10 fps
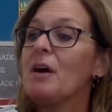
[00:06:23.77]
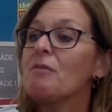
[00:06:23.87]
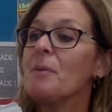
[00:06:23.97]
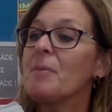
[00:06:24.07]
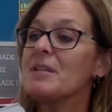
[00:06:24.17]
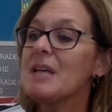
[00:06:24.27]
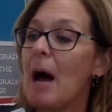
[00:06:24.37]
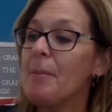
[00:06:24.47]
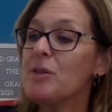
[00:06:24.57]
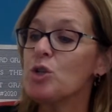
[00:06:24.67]
From the
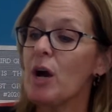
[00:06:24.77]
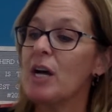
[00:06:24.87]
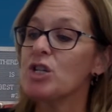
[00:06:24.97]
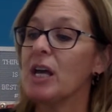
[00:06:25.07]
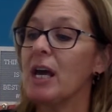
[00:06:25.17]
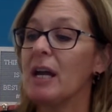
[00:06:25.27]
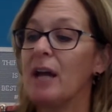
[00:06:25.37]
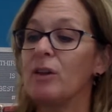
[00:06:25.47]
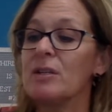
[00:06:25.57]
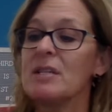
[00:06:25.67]
top of the trash can, I
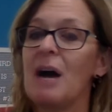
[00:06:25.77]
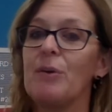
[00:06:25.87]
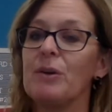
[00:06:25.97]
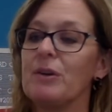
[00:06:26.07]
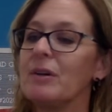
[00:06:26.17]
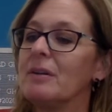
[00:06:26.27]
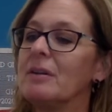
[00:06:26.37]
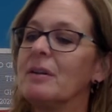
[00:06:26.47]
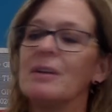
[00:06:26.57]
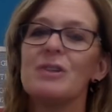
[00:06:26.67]
looked down at her.
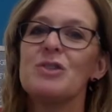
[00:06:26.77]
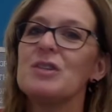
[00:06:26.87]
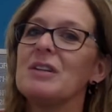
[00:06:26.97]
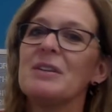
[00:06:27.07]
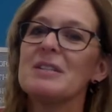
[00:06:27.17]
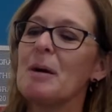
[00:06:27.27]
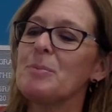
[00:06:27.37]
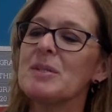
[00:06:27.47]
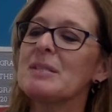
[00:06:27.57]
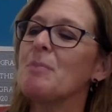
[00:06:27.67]
She looked up,
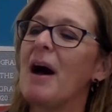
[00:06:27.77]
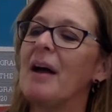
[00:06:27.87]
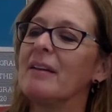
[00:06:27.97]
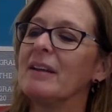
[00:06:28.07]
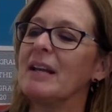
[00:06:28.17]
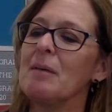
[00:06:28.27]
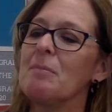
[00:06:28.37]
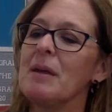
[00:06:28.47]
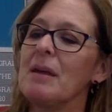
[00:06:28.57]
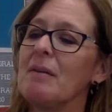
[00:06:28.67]
smiling at
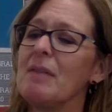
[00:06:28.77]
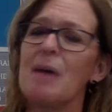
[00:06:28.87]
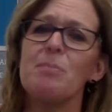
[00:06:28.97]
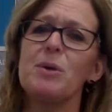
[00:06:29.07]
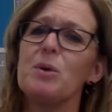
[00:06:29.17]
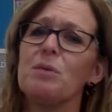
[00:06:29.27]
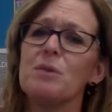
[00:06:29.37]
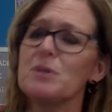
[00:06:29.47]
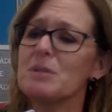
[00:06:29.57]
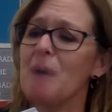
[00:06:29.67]
me, that beautiful
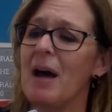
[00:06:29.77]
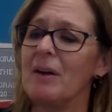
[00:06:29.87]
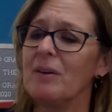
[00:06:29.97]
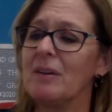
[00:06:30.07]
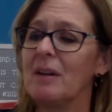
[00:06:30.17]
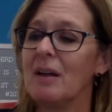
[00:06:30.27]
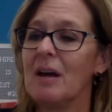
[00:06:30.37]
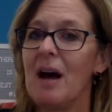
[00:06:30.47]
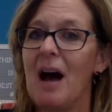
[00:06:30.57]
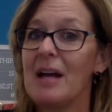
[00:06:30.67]
smile.
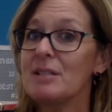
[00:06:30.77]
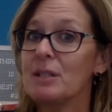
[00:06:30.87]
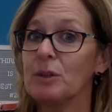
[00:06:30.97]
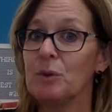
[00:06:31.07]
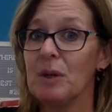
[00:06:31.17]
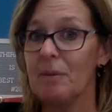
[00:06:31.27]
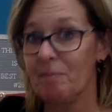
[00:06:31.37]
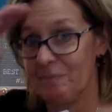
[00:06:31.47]
I saluted.